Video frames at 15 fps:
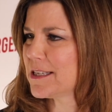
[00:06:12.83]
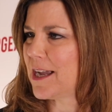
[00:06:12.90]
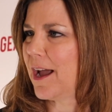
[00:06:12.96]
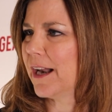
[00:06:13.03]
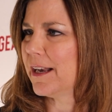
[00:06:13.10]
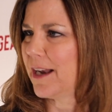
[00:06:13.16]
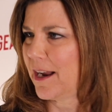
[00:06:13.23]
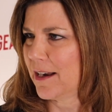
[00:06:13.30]

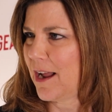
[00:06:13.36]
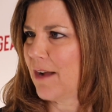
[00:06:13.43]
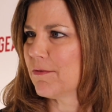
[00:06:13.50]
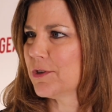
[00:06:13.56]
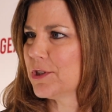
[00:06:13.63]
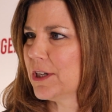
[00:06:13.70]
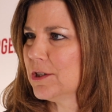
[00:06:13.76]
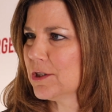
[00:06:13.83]
down and had
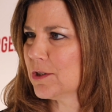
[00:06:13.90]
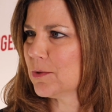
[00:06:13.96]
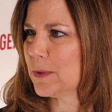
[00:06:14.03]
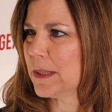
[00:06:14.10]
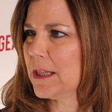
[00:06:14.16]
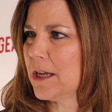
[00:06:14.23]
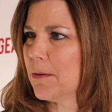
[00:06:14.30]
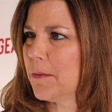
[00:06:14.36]
conversations
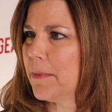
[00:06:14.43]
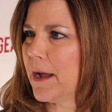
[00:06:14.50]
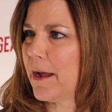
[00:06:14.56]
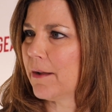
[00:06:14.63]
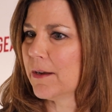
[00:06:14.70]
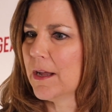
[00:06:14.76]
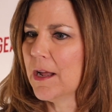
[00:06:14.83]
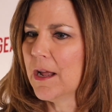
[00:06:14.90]
with them
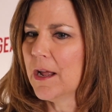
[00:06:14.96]
about